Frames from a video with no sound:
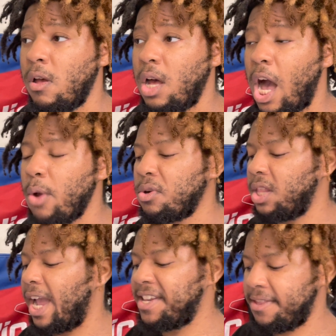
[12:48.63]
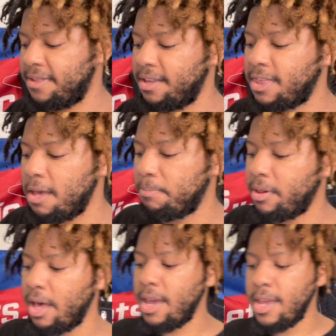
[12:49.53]
I would like to think they
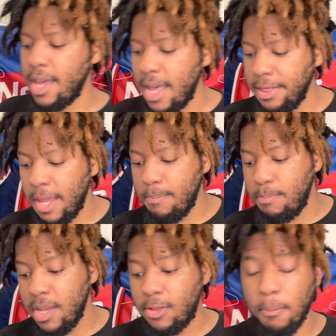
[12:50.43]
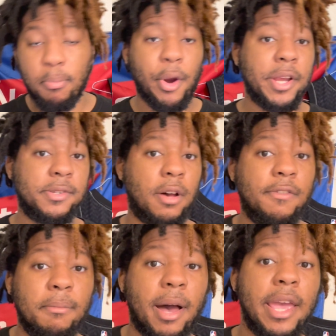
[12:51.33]
play and they beat the brakes off
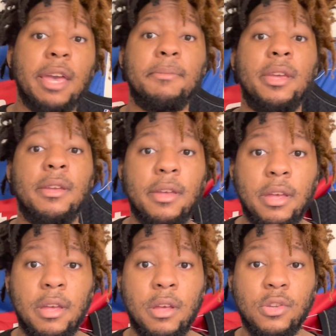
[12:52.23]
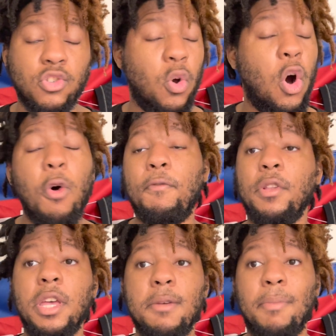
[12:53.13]
of Miami. So
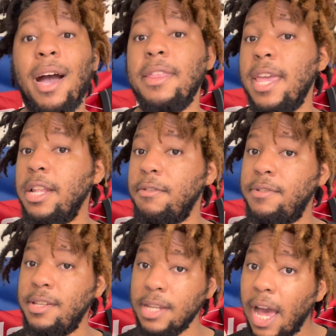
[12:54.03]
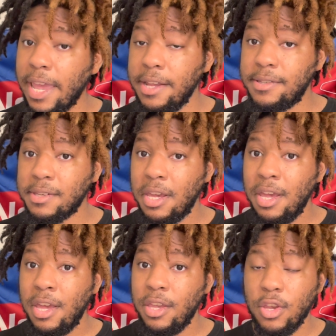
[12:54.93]
hopefully by the end of tonight,
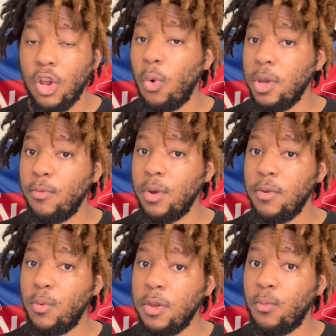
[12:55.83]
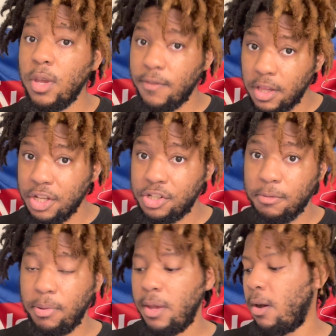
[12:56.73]
you know, we've clinched a
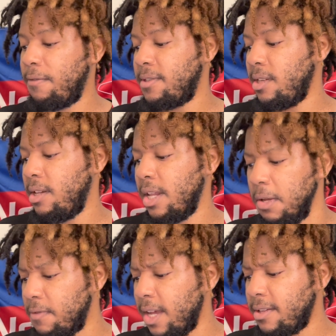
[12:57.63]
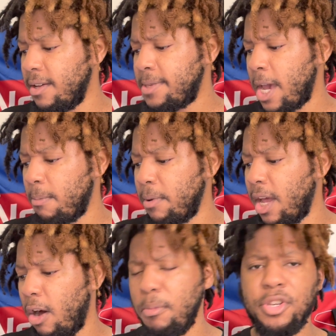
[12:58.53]
playoff seed. And if that does happen,
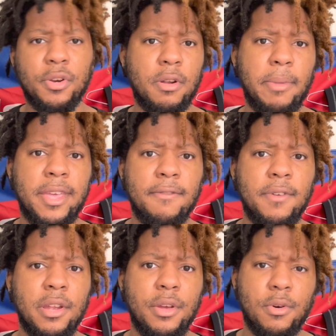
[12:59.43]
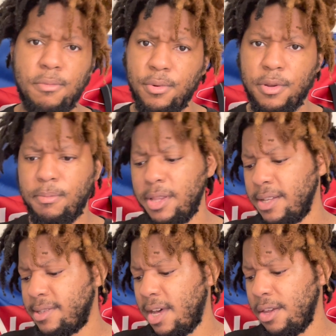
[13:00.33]
I'll be sure to make a video about it, but
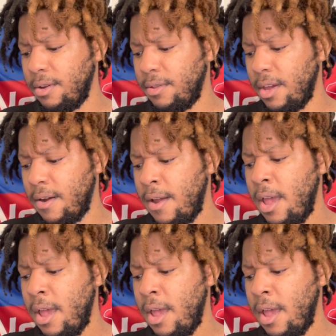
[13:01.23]
that's not here nor there.